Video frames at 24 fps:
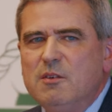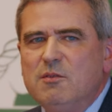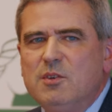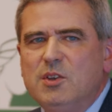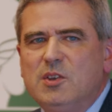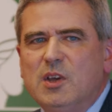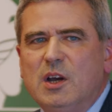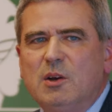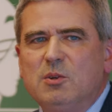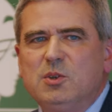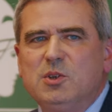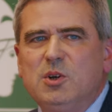
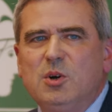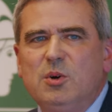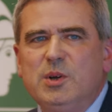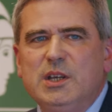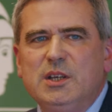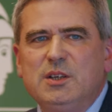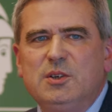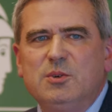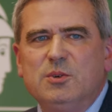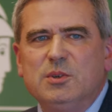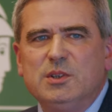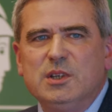Without
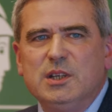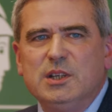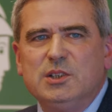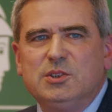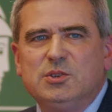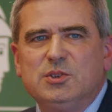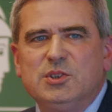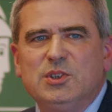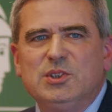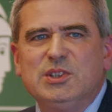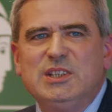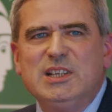going
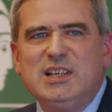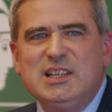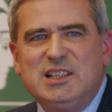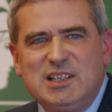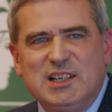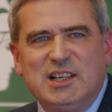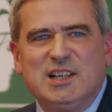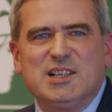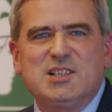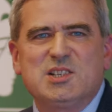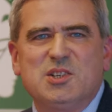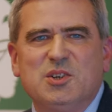into the
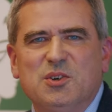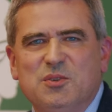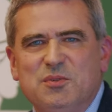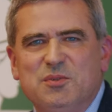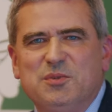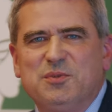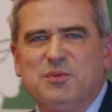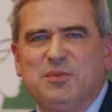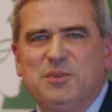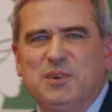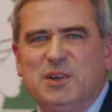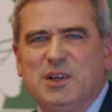details
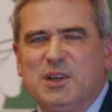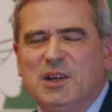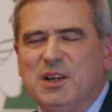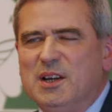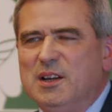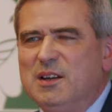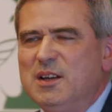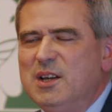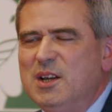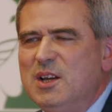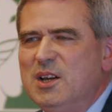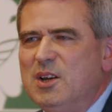of
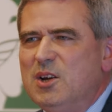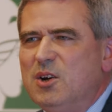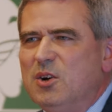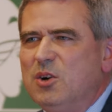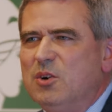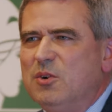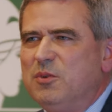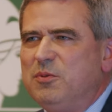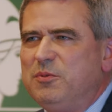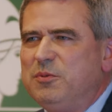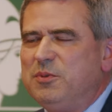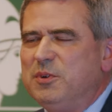
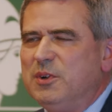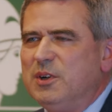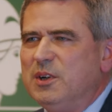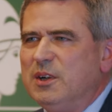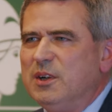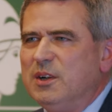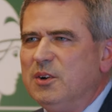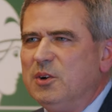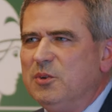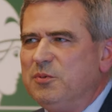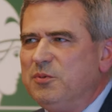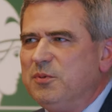
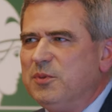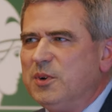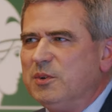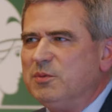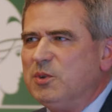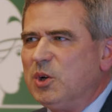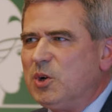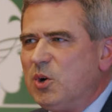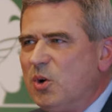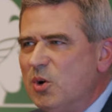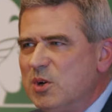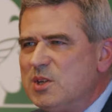
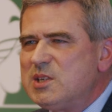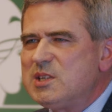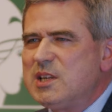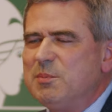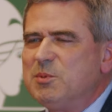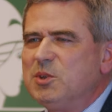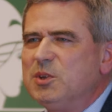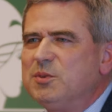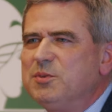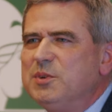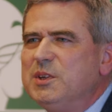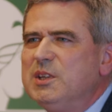the
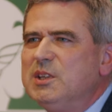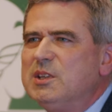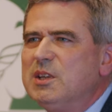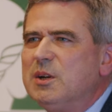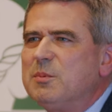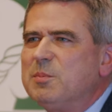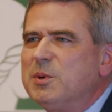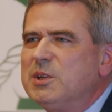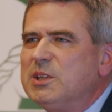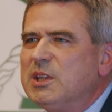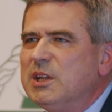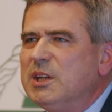concept of
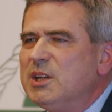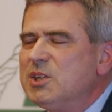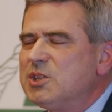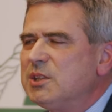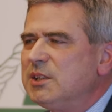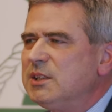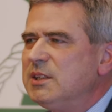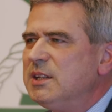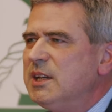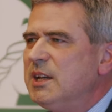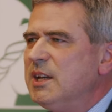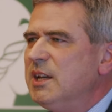
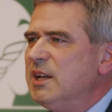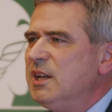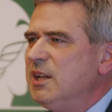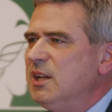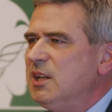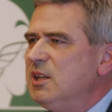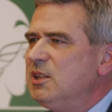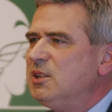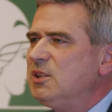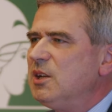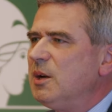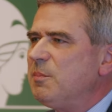interpretation,
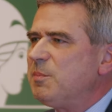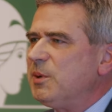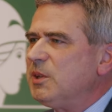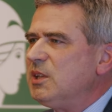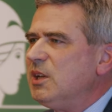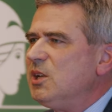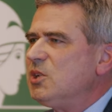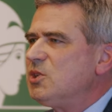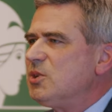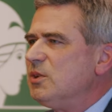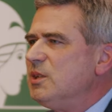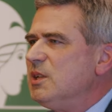
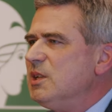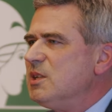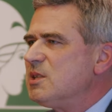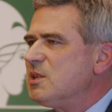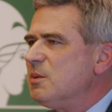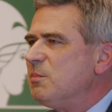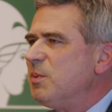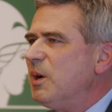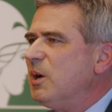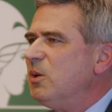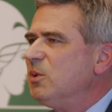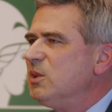interpretation is
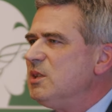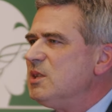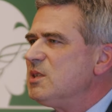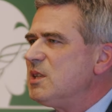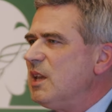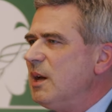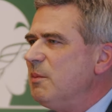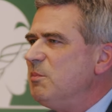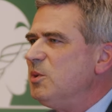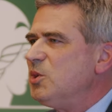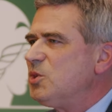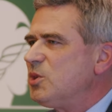about
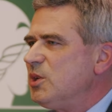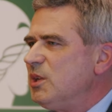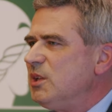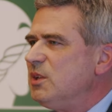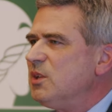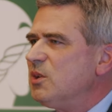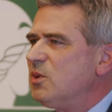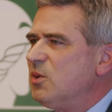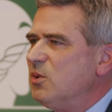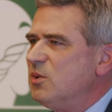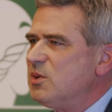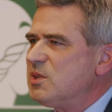establishing
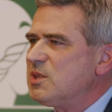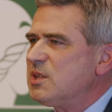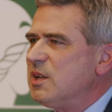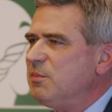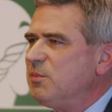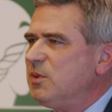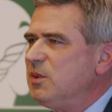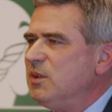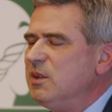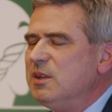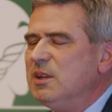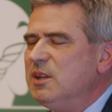the
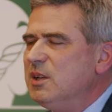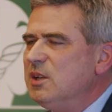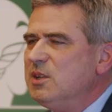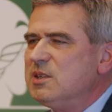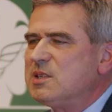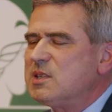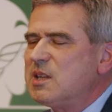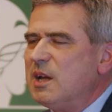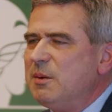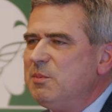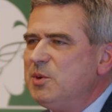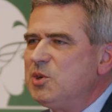concept,
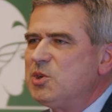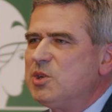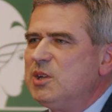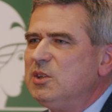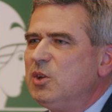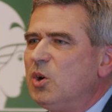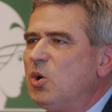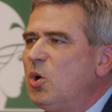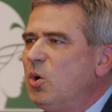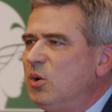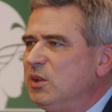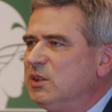establishing
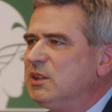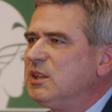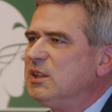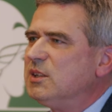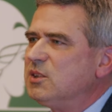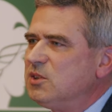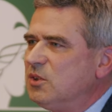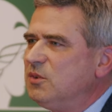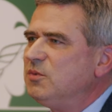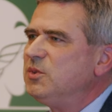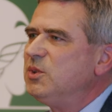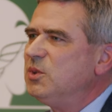the
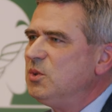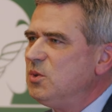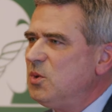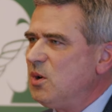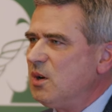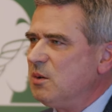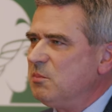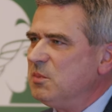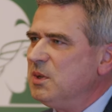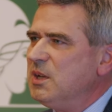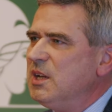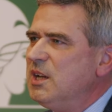content of the
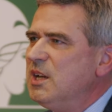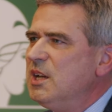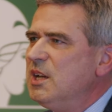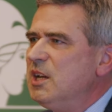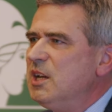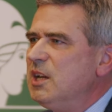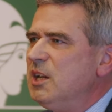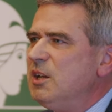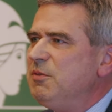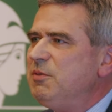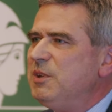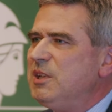norm.
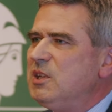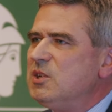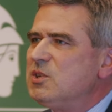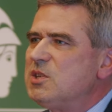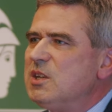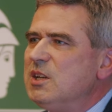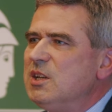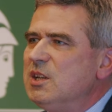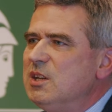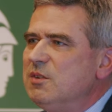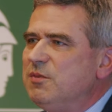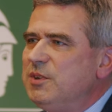
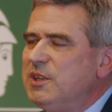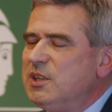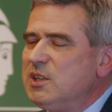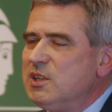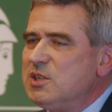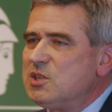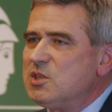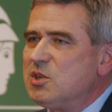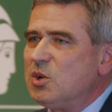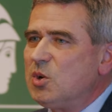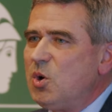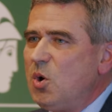If it
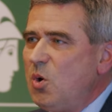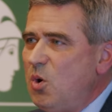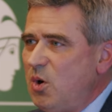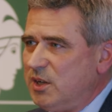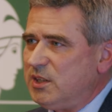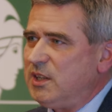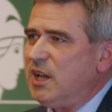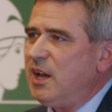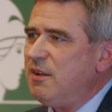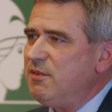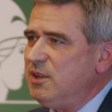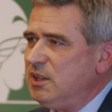is the
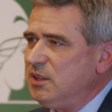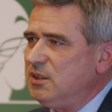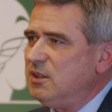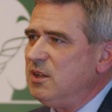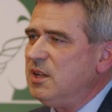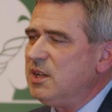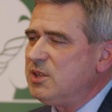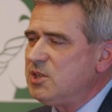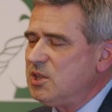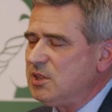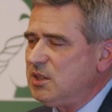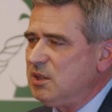court having the
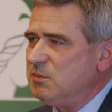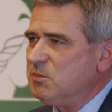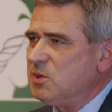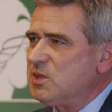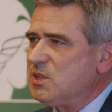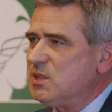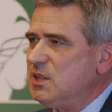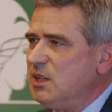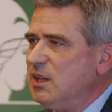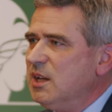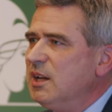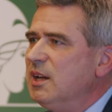
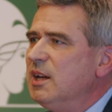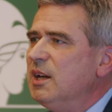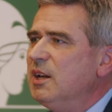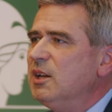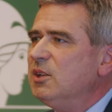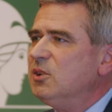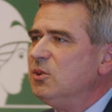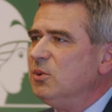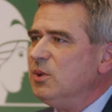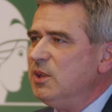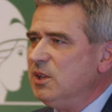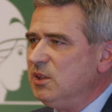legitimacy
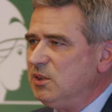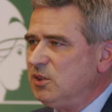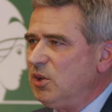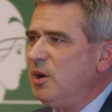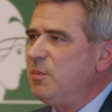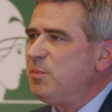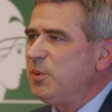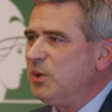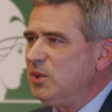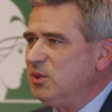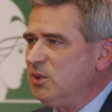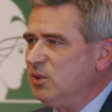to
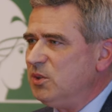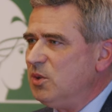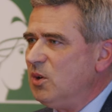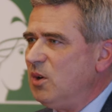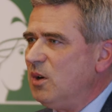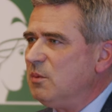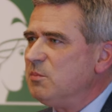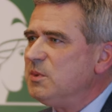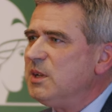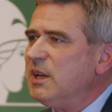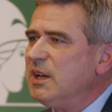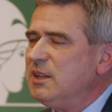interpret the
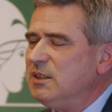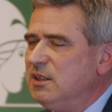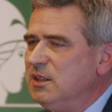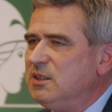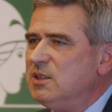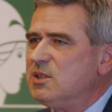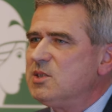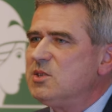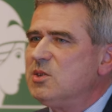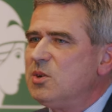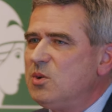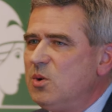norm, then
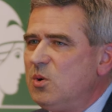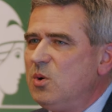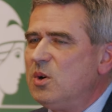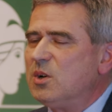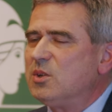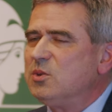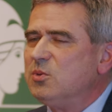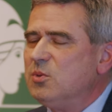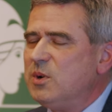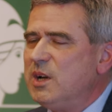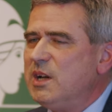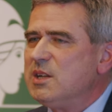it is the
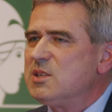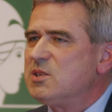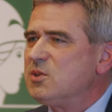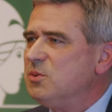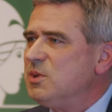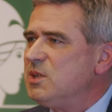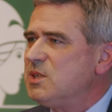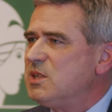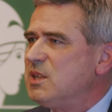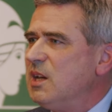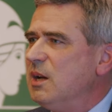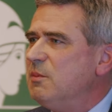court who has to
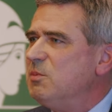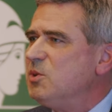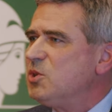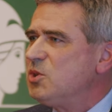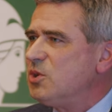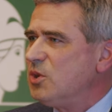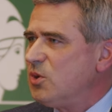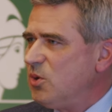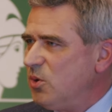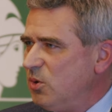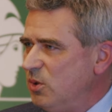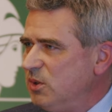establish
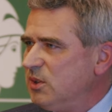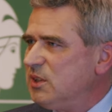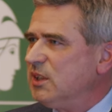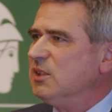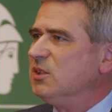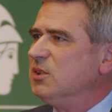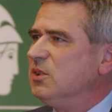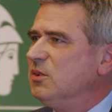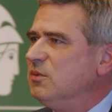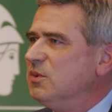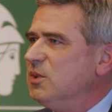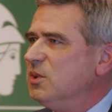the
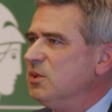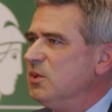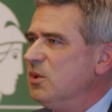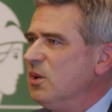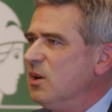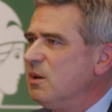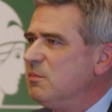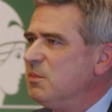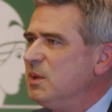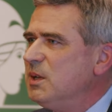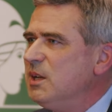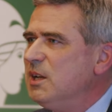content of the
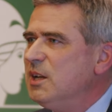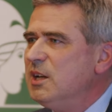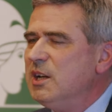norm,